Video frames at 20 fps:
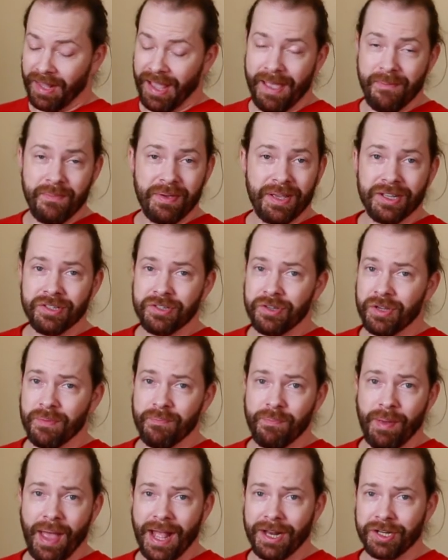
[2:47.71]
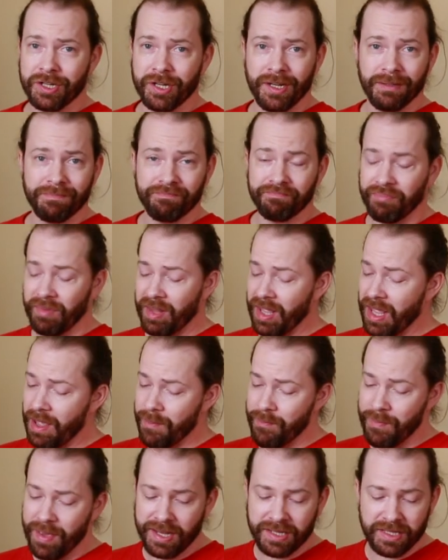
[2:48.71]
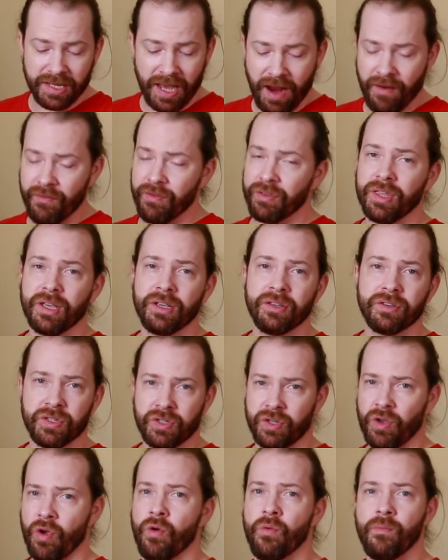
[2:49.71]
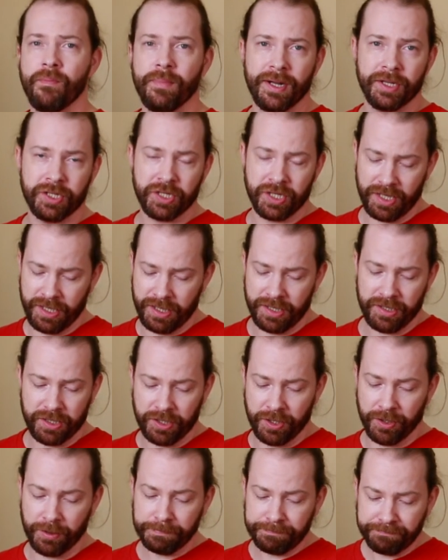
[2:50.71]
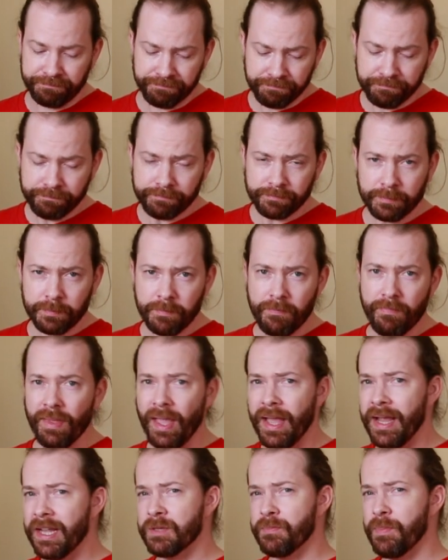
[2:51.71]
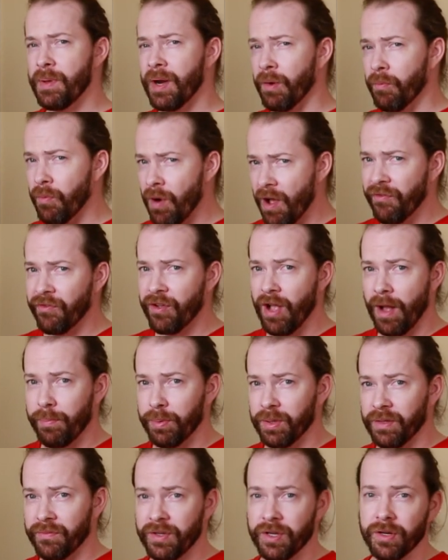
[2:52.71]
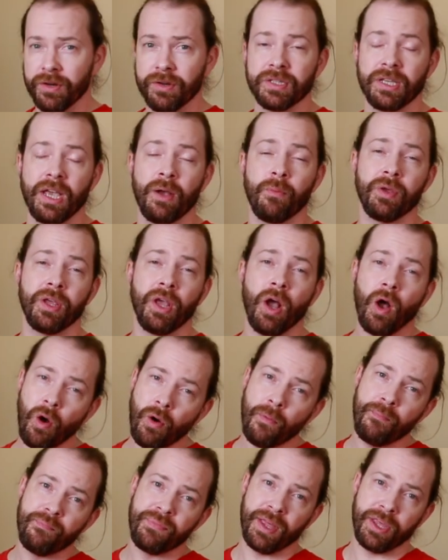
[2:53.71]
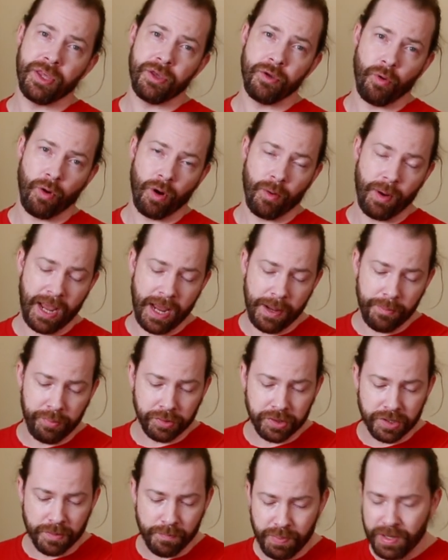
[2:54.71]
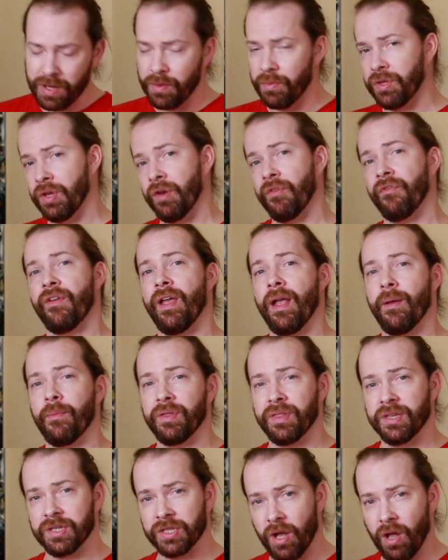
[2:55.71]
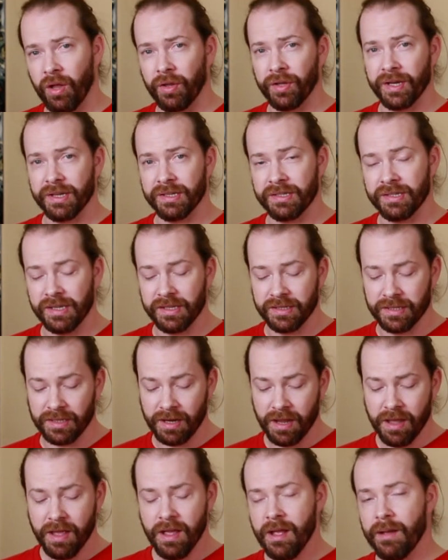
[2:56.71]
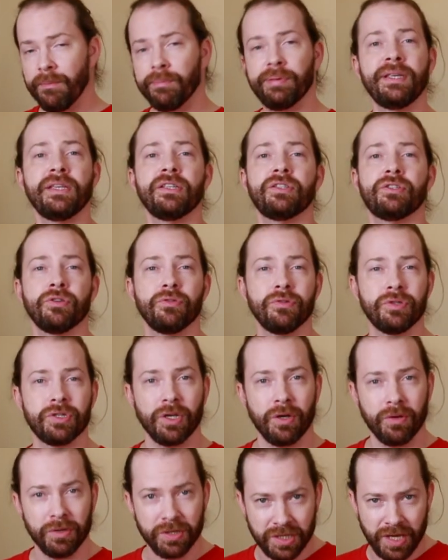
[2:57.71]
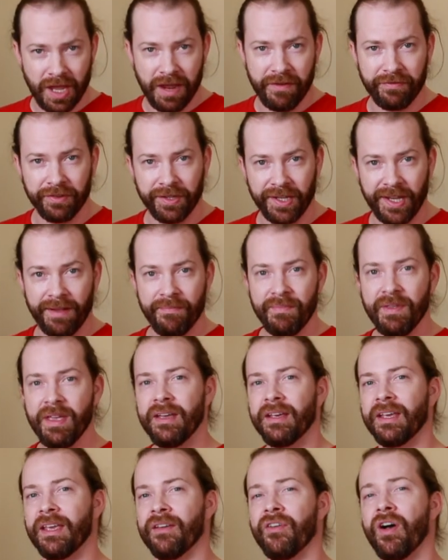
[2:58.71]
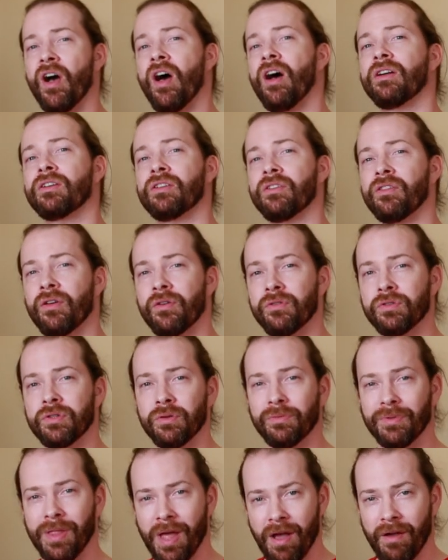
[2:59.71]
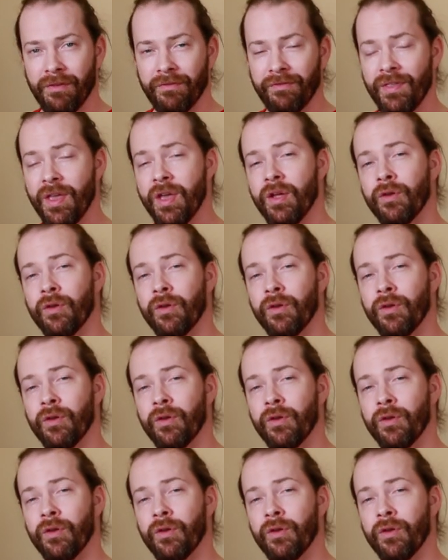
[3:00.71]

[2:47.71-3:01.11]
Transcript: And because you can batch it, it makes everything so much easier. It's been a rough couple of years and we hope that you are able to be with your family this holiday season. Please do so safely. Give a hug to those you love.